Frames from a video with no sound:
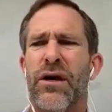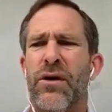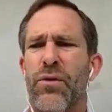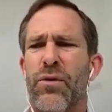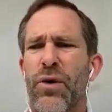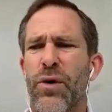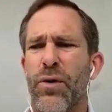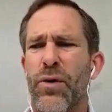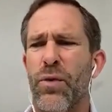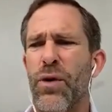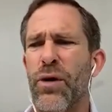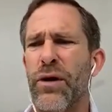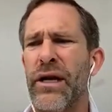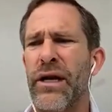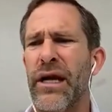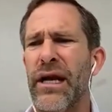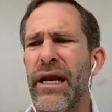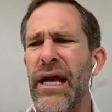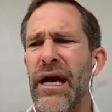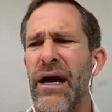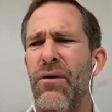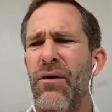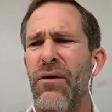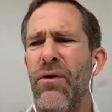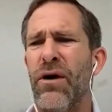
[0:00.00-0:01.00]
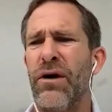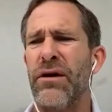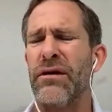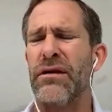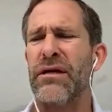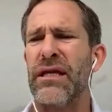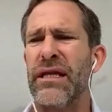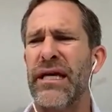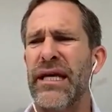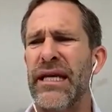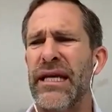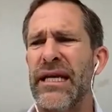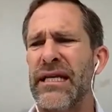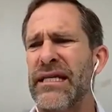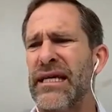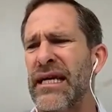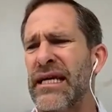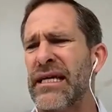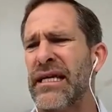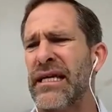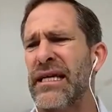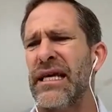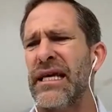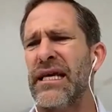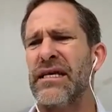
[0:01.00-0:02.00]
we're working now on cleaning
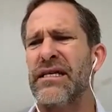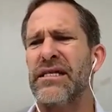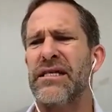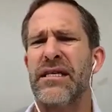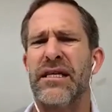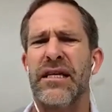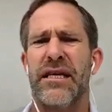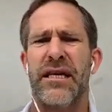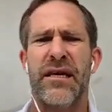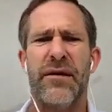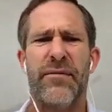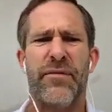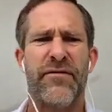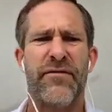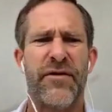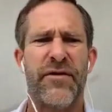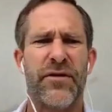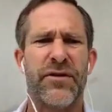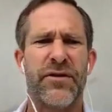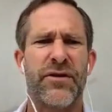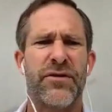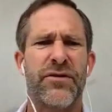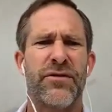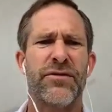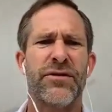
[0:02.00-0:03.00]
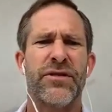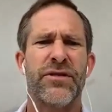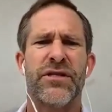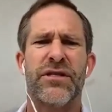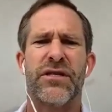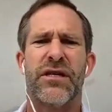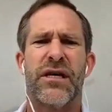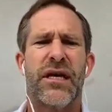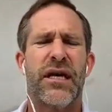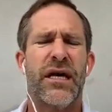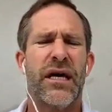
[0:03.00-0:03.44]
techniques, HEPA filters,